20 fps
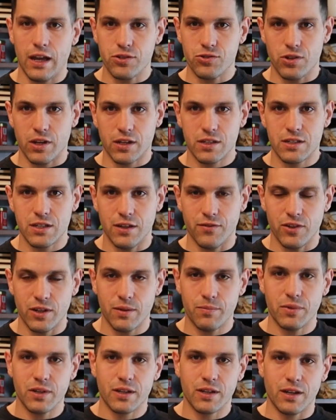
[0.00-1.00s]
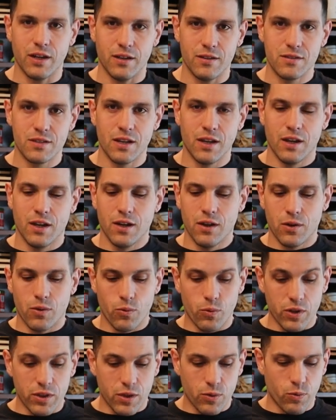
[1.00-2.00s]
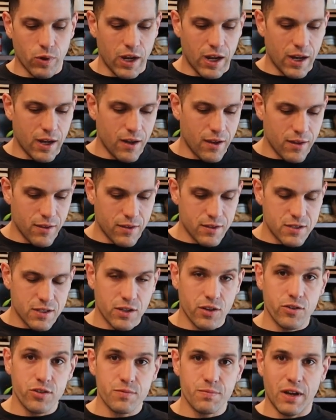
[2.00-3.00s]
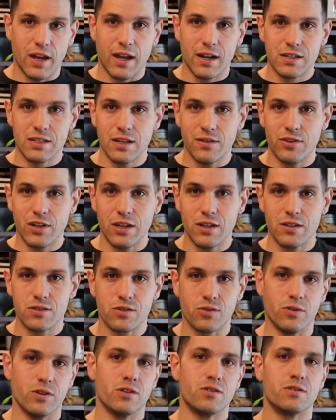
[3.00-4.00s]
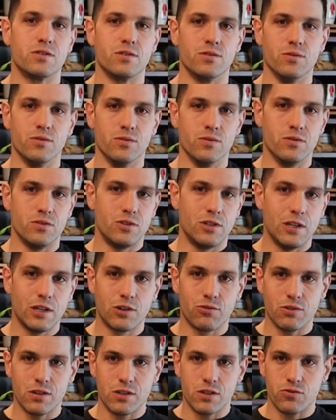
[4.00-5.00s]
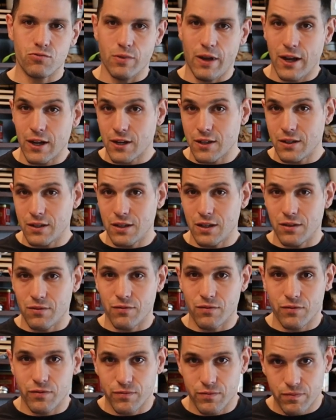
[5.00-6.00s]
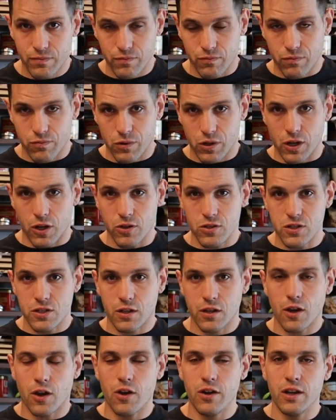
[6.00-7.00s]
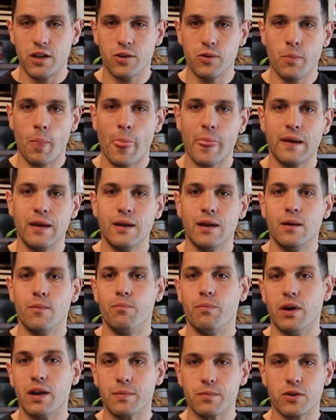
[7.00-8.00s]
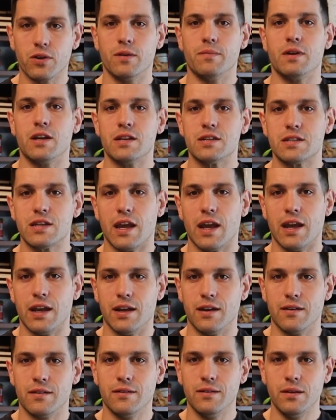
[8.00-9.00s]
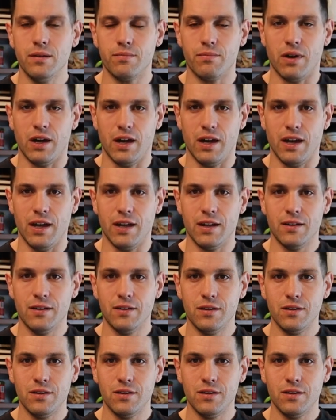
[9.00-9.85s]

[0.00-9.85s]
and your activity, because with the way this goes, my activity is going to decrease dramatically in regards to cardio, but I'm going to maintain my